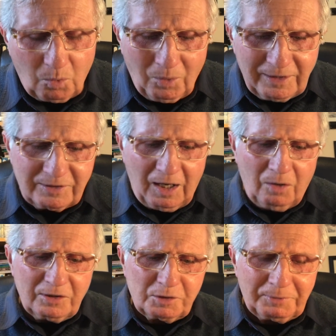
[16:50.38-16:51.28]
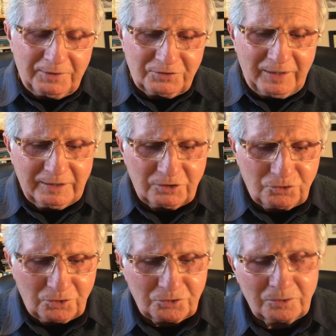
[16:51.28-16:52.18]
What is the Holy Spirit saying to
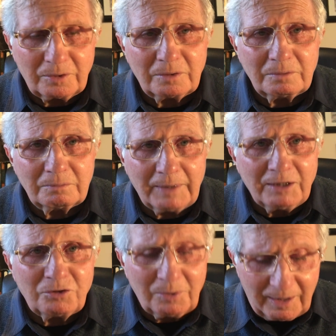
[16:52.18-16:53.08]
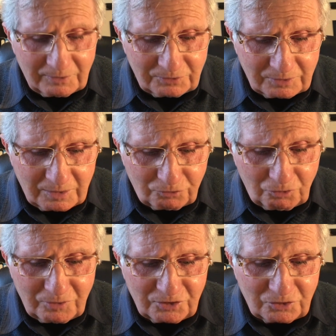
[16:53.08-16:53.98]
Joshua and to us
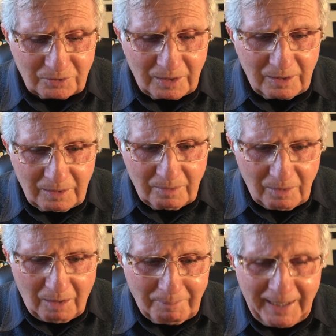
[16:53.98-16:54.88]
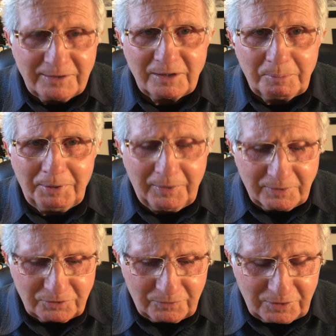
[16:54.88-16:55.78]
through this amazing
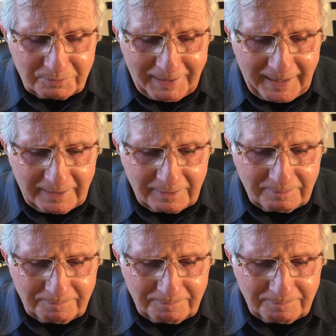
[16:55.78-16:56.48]
appearance of this man?